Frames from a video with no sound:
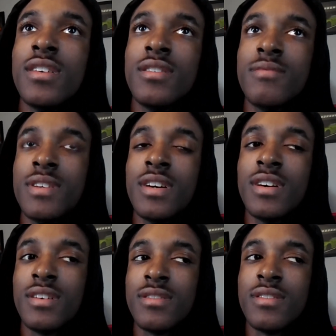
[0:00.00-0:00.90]

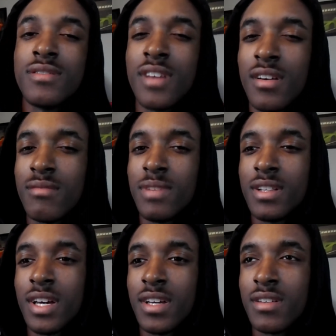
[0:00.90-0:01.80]
because it's not going to be
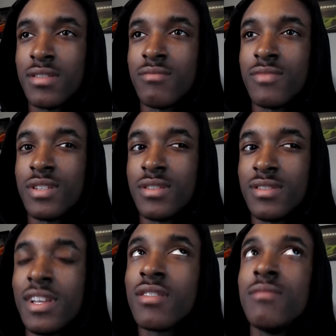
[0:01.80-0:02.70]
like when
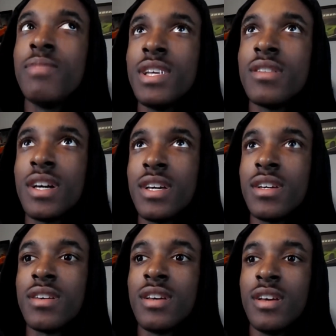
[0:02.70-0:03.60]
not going to be
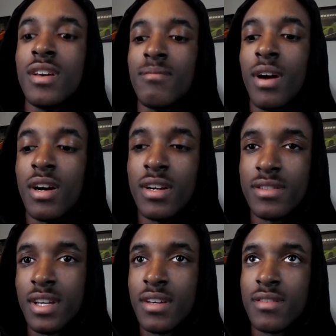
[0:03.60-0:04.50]
like my
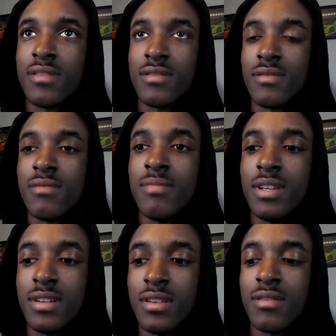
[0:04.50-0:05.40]
RSX. It's going to
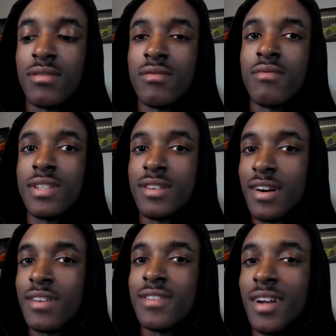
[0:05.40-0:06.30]
be what the
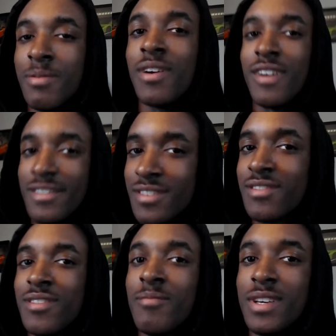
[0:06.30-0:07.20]
WRX is
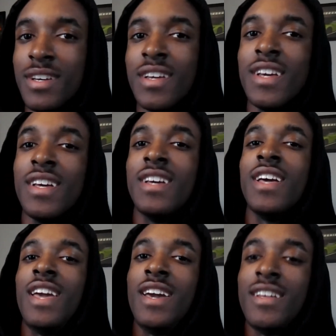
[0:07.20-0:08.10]
going to be,
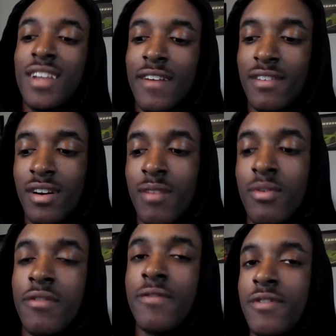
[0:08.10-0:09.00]
and every car
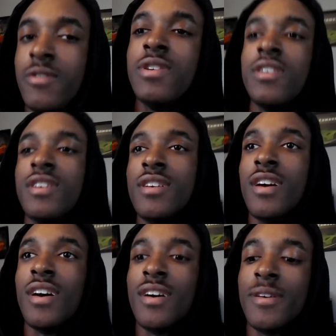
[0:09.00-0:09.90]
moving forward.
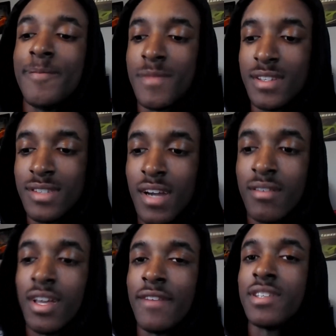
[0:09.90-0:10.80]
It's not
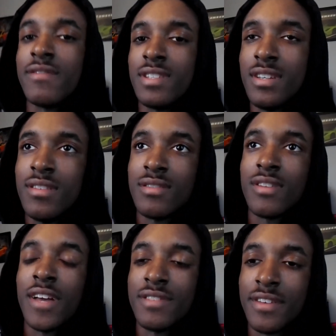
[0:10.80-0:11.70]
going to have 17s, you're
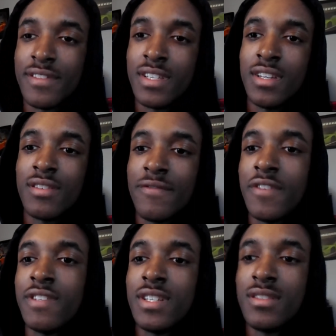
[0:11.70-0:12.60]
going to have 17s or
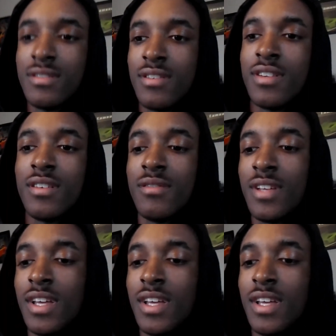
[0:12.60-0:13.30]
15s, you know,